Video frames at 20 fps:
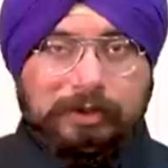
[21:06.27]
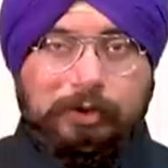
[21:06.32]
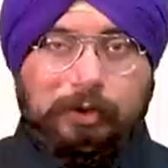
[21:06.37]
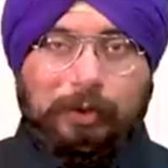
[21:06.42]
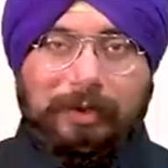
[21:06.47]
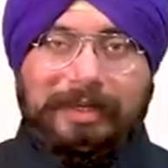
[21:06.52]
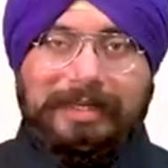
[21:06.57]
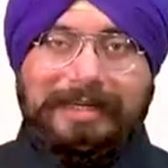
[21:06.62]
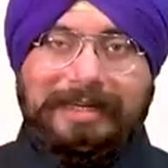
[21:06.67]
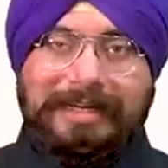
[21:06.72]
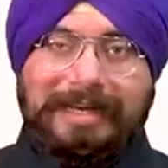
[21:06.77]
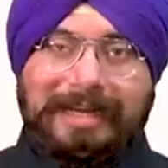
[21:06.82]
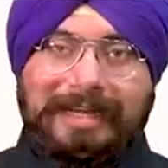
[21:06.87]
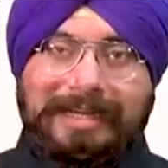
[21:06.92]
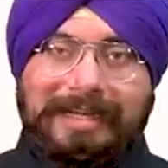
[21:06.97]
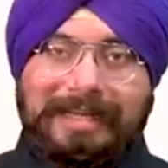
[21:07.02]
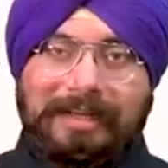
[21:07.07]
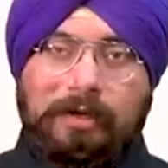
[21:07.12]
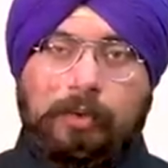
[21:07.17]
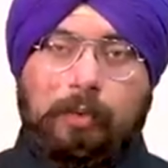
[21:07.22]
So,
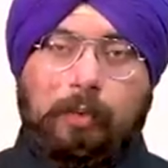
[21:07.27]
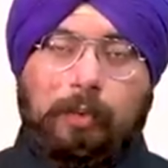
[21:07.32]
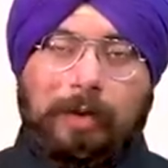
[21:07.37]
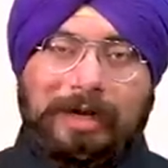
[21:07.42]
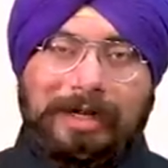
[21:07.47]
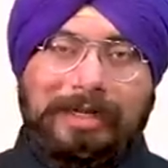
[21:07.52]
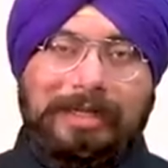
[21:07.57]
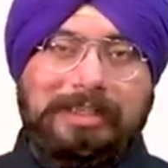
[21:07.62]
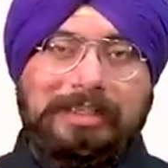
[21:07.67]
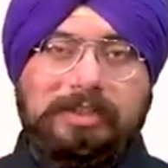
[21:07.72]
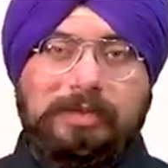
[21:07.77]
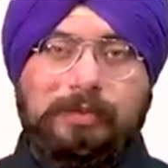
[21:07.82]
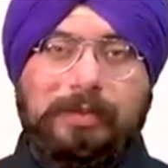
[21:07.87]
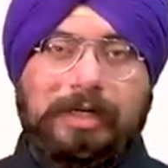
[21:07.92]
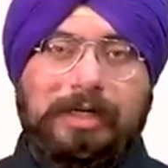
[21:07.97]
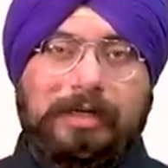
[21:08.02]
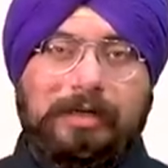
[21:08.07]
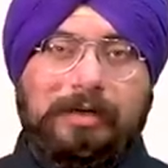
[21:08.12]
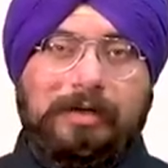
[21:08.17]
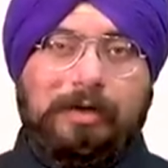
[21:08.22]
creating one
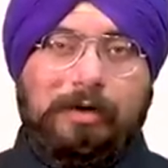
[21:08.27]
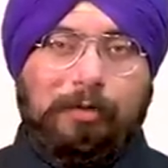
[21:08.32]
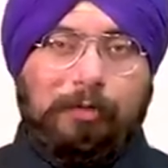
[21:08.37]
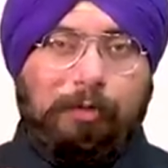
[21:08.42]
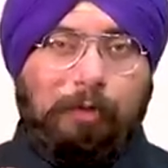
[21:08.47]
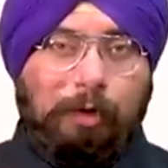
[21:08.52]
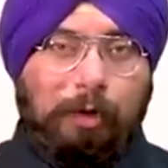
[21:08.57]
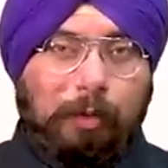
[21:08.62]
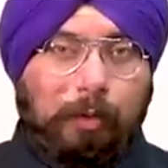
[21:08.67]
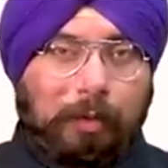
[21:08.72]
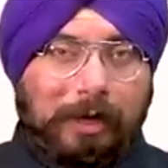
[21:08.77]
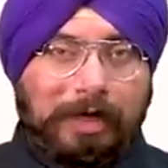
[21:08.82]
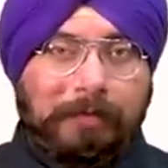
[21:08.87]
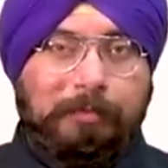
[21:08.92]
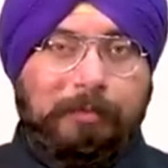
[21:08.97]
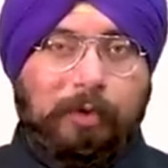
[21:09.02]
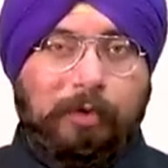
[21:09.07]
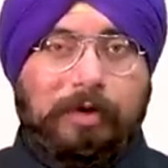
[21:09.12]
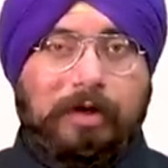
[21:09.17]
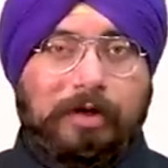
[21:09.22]
district for one
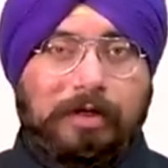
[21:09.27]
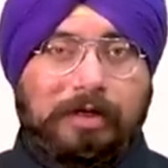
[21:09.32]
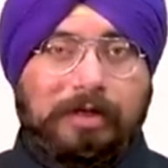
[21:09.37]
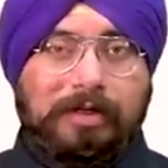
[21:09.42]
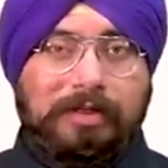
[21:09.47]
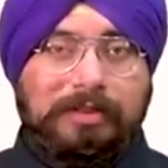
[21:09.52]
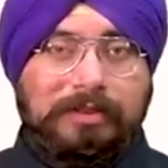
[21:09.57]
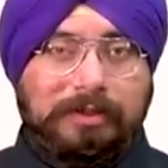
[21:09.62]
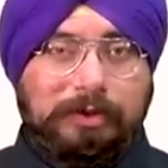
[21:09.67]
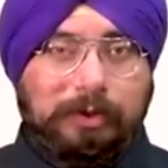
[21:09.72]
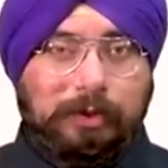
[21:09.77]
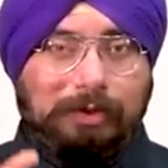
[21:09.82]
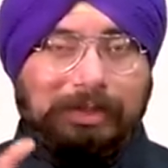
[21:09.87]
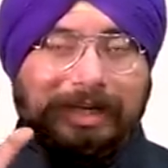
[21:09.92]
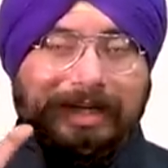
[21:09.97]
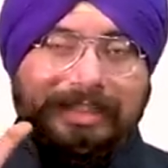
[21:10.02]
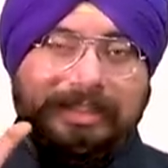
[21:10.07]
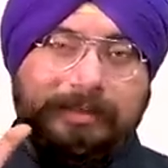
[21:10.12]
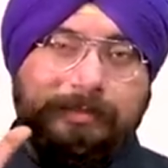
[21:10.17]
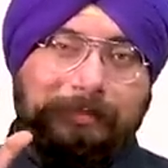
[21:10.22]
product so
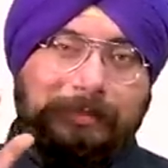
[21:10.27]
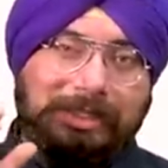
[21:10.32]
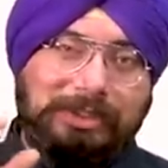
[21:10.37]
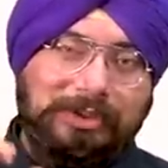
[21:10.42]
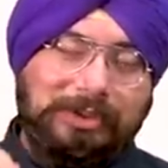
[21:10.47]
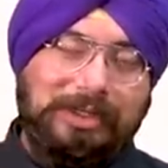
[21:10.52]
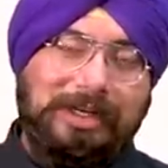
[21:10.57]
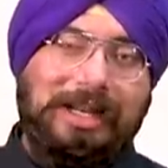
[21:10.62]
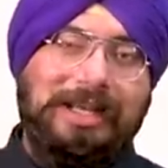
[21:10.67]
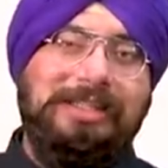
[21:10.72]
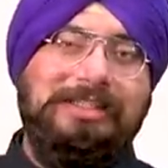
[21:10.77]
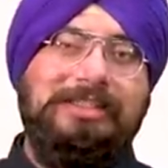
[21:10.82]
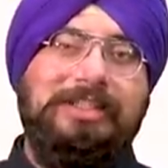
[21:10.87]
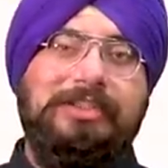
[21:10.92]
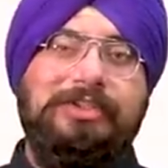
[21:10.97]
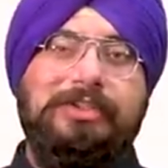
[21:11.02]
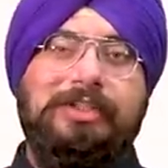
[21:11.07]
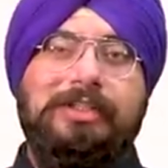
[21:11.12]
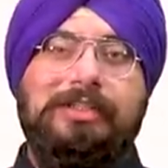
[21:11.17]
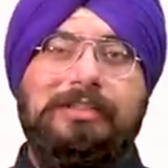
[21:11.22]
that
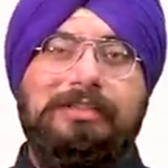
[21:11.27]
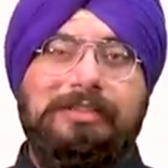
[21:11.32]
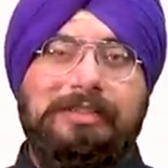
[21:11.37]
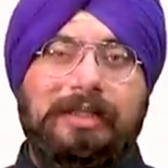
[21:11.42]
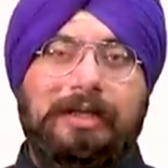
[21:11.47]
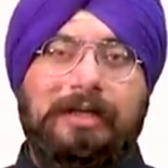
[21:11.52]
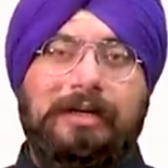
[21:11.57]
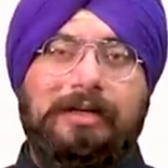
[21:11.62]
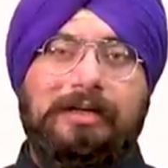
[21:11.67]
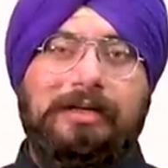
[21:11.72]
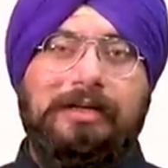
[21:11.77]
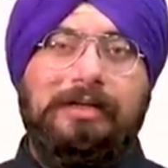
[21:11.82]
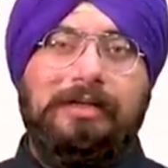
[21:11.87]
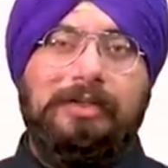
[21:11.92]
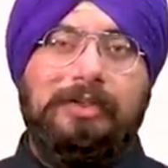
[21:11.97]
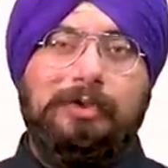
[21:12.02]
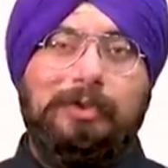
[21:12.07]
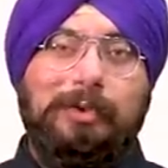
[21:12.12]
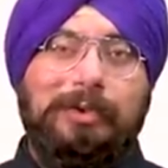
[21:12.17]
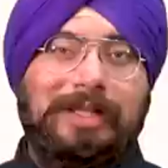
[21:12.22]
specialization is there.
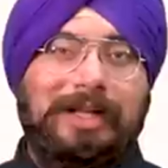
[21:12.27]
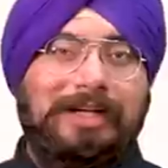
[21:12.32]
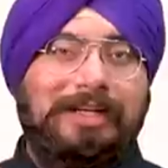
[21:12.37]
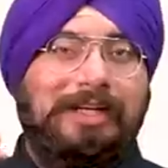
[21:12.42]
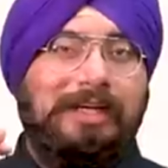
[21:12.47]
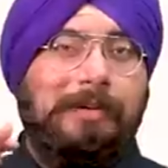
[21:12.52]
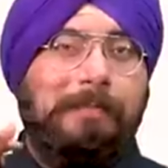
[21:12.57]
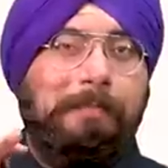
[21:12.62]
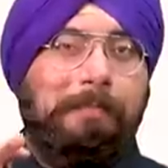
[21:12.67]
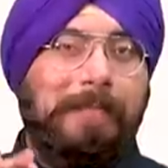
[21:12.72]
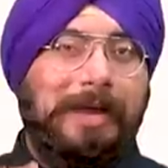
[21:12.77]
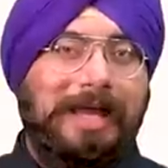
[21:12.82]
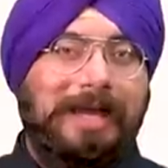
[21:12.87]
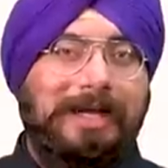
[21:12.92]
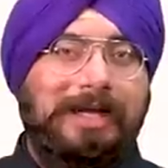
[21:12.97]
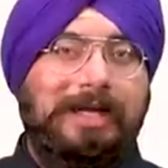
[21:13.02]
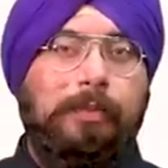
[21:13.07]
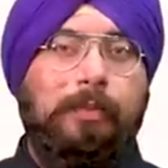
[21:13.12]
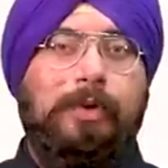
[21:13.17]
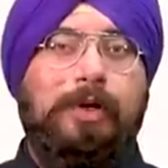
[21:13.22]
So that
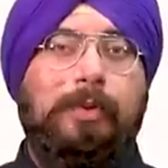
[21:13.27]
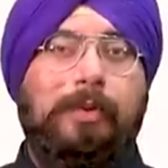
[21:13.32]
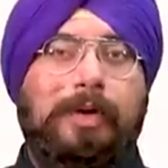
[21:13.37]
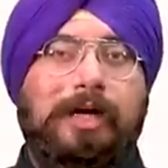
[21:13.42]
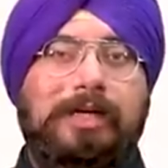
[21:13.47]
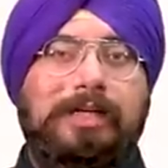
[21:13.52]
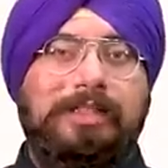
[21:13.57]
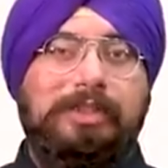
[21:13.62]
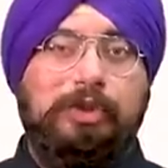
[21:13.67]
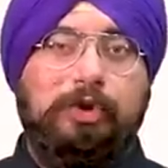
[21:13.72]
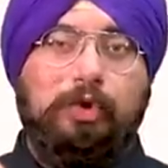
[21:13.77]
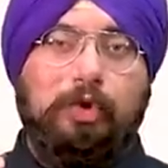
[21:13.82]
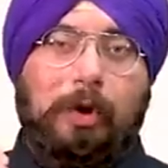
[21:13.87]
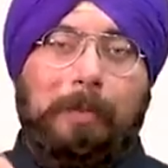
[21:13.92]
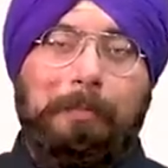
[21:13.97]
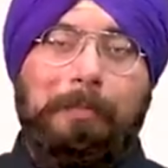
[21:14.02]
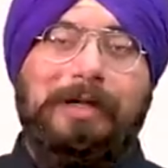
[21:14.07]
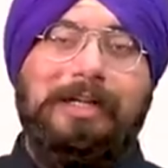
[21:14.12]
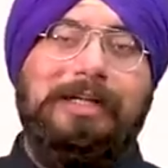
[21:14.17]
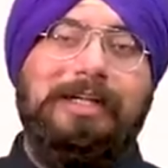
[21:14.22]
comparative advantage,
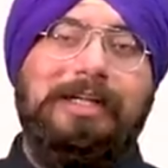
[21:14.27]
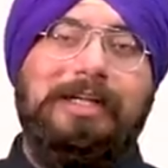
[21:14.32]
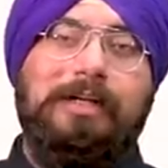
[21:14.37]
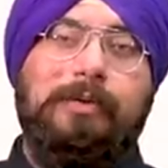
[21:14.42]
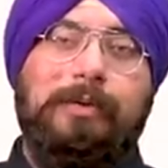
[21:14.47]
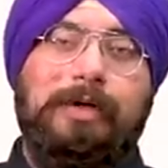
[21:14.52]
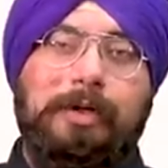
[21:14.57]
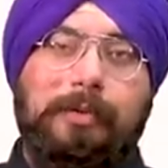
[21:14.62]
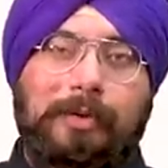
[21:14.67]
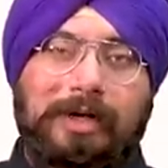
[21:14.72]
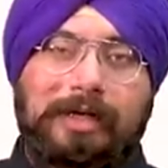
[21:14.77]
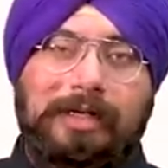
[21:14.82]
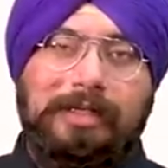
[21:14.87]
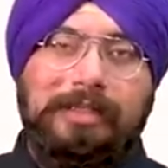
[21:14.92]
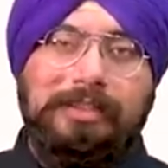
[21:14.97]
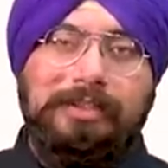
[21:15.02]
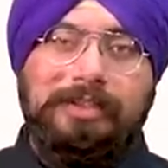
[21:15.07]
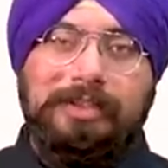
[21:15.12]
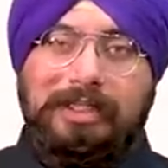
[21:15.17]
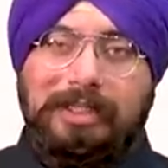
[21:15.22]
competitive
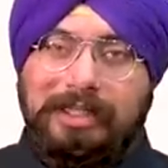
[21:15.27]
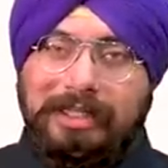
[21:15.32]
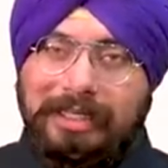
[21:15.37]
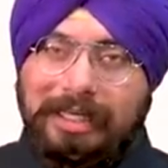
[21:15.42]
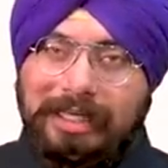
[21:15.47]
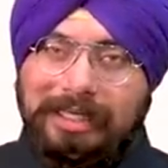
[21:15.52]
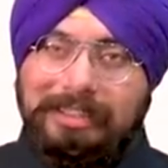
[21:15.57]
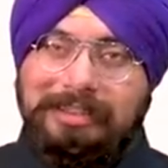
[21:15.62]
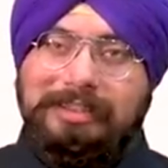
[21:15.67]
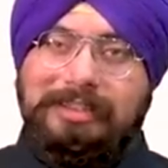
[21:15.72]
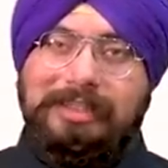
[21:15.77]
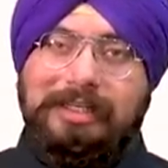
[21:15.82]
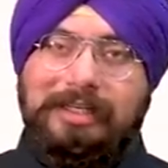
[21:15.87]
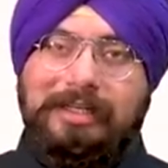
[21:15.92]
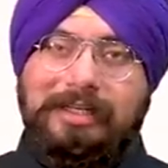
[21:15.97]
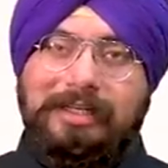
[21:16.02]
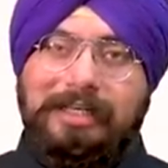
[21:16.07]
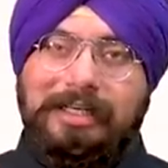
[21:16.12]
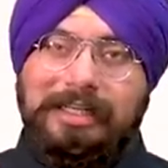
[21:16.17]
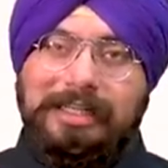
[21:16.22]
advantage is
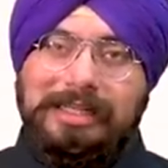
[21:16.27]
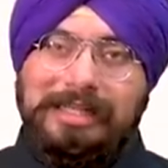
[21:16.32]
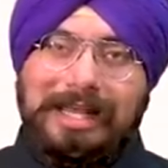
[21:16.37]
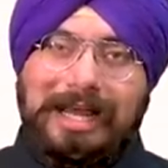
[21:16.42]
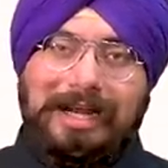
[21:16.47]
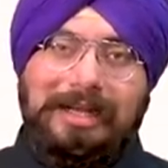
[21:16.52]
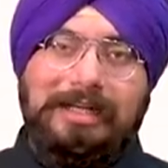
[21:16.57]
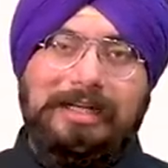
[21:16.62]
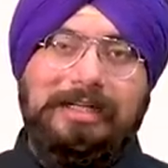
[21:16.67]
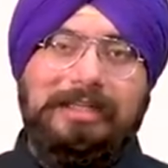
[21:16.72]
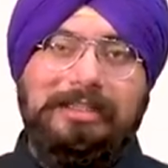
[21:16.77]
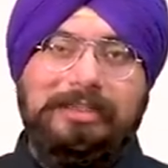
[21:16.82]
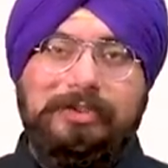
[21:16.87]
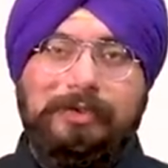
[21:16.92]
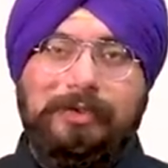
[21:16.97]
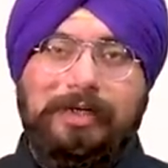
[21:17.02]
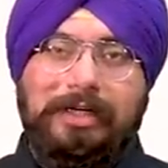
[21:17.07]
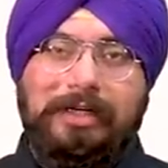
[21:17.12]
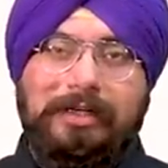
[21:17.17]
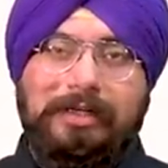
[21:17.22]
there in that
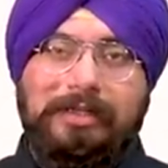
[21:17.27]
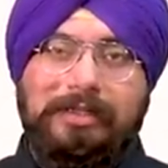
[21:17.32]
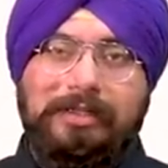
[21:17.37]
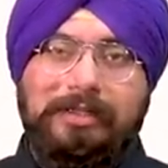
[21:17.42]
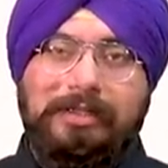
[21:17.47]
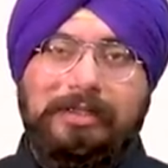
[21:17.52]
district.